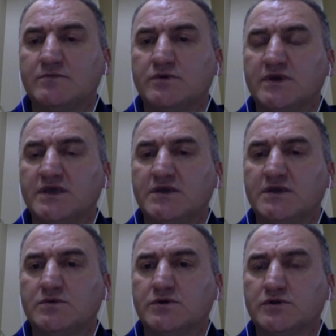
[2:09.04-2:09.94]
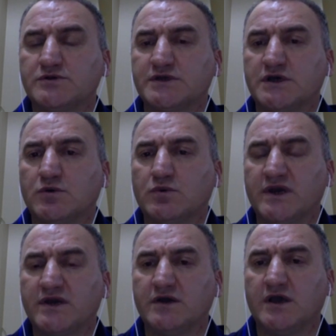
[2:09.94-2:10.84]
time, we were also
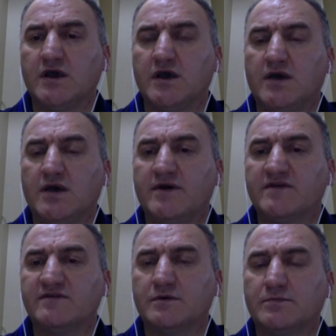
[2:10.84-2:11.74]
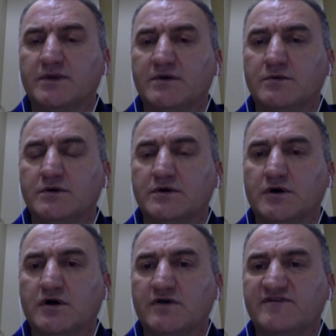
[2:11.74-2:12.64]
aware
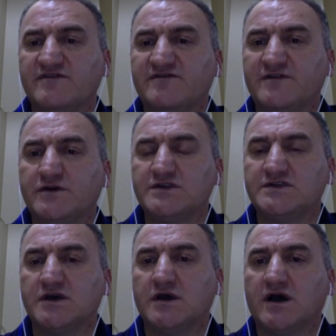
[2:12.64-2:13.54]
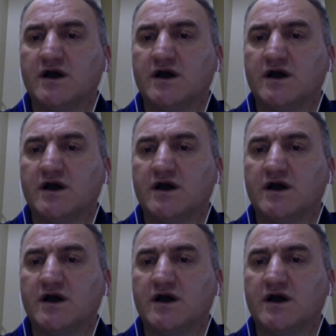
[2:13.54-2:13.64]
of the first